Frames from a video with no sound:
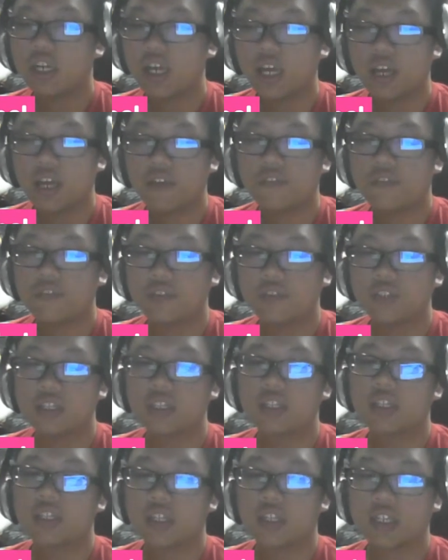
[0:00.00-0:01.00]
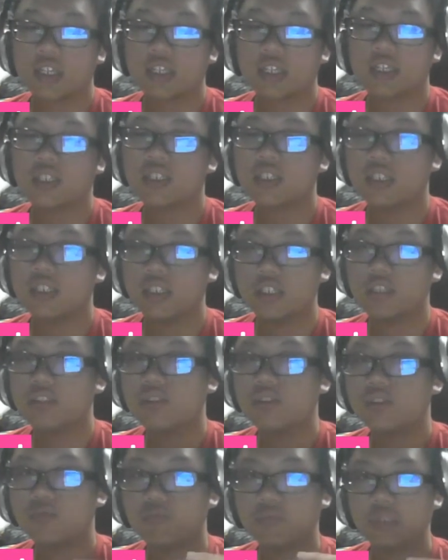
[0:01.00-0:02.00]
everything needs
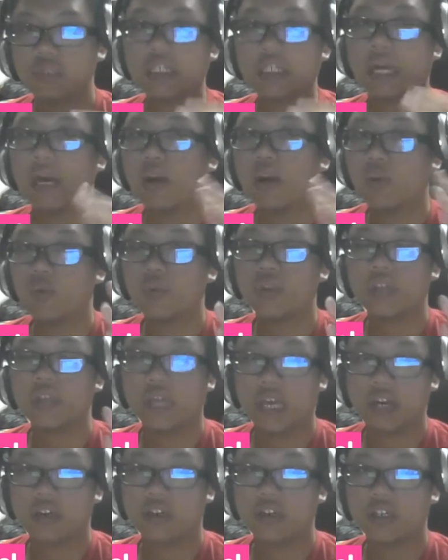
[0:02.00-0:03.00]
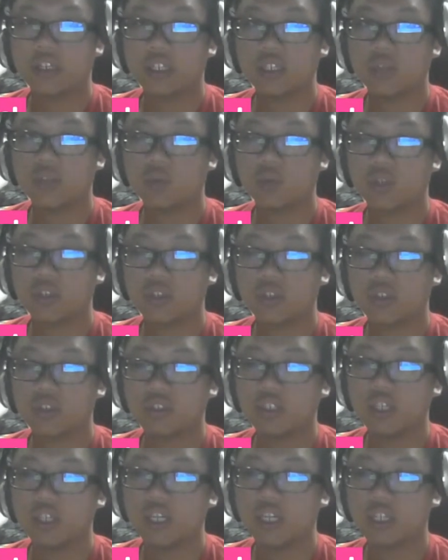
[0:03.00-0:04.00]
to be out there in the world
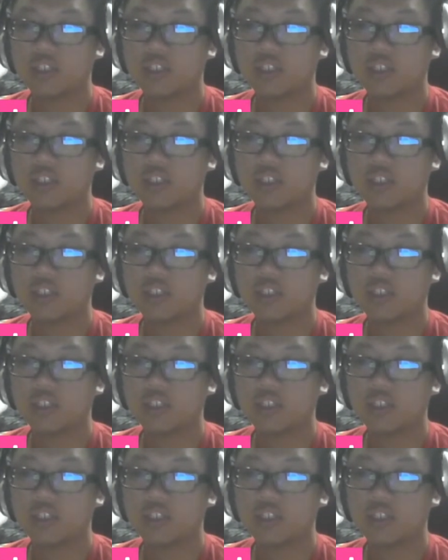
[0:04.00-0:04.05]
today.